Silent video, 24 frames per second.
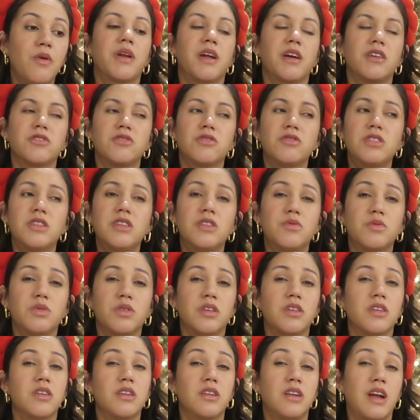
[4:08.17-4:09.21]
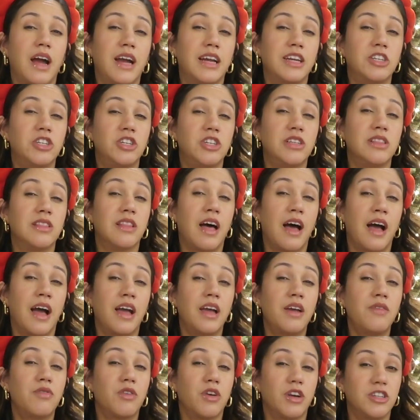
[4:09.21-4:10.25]
But I also did a really good IG
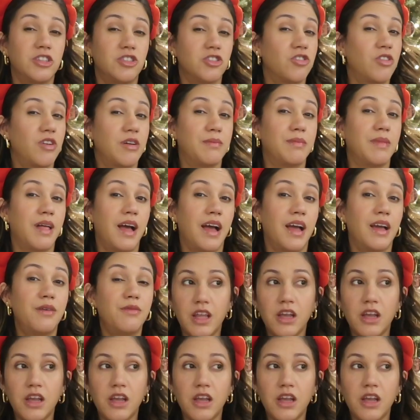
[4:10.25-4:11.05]
live or Instagram live